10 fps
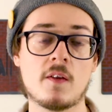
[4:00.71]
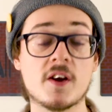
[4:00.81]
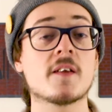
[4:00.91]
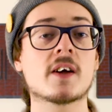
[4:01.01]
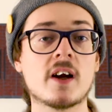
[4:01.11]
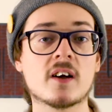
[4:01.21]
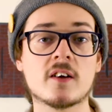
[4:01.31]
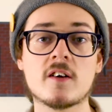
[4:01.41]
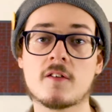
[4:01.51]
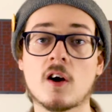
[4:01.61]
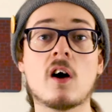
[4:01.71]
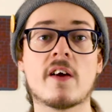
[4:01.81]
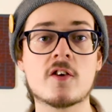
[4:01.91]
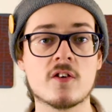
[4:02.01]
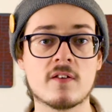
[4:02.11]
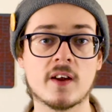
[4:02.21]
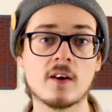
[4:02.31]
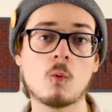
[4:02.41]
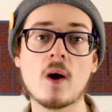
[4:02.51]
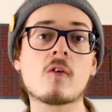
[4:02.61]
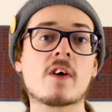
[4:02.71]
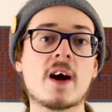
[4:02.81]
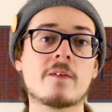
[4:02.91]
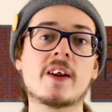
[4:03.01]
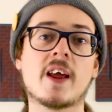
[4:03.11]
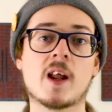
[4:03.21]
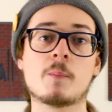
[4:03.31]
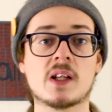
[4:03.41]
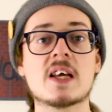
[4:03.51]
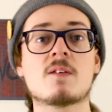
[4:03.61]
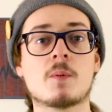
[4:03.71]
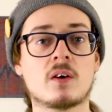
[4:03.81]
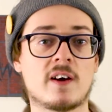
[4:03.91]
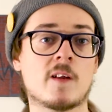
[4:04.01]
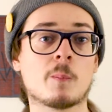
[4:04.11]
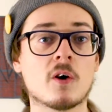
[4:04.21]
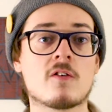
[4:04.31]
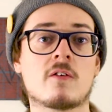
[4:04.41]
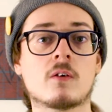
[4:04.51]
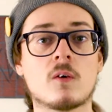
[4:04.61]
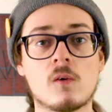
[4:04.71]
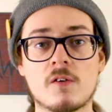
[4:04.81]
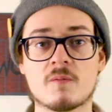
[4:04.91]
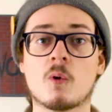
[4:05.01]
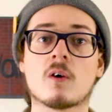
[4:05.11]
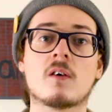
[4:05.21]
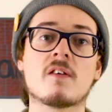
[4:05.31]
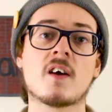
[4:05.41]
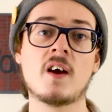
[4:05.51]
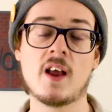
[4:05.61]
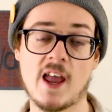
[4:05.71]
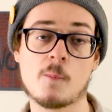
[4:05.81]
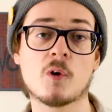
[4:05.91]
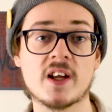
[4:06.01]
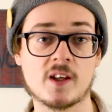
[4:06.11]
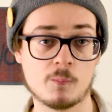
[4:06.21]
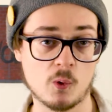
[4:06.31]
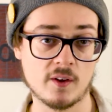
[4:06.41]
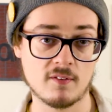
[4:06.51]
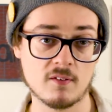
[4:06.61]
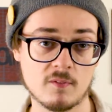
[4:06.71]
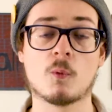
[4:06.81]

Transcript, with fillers: The other characters are all interesting, well rounded, and believable in their personal goals, morals, and breaking points.